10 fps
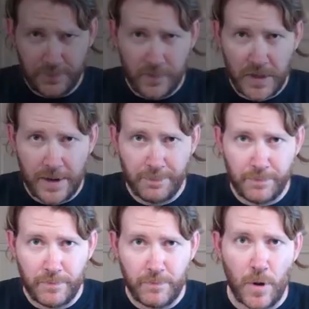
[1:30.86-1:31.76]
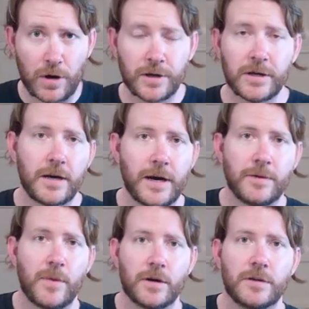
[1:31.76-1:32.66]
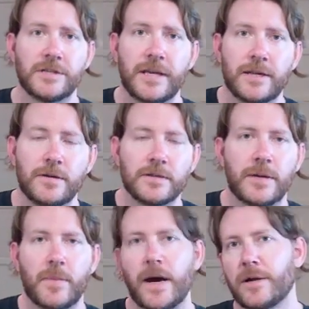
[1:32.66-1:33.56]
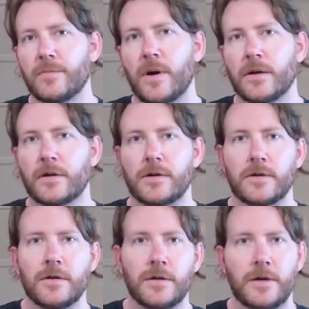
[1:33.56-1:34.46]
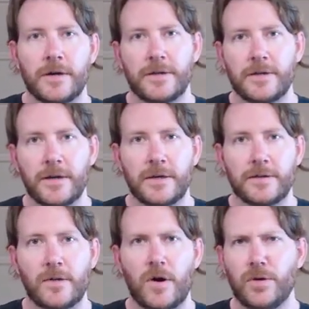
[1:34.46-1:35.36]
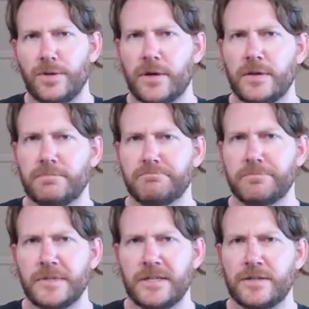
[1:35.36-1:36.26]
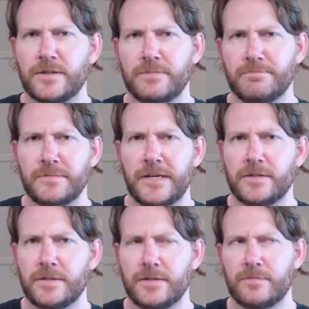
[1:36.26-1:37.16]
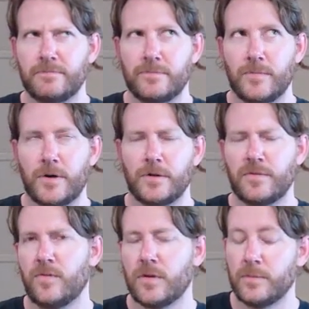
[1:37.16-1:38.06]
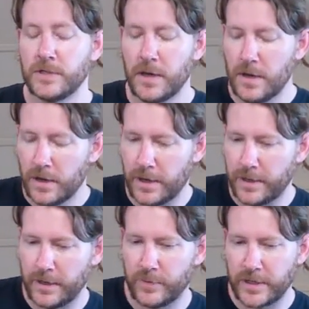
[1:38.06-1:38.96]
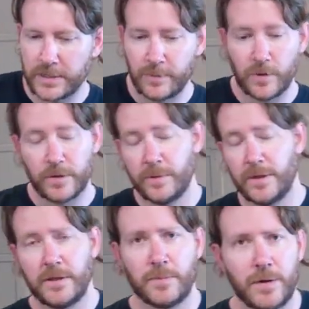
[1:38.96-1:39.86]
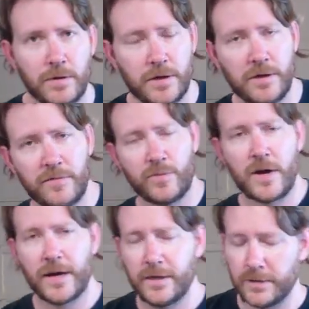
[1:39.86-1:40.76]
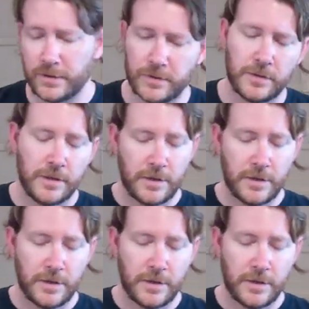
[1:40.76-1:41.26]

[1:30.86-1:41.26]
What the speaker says: I'm Mark Ironmonger Sanders. I'm Ironmonger on all the internets, on all the forums. Anyways, I'm going to be the opponent of Barakiel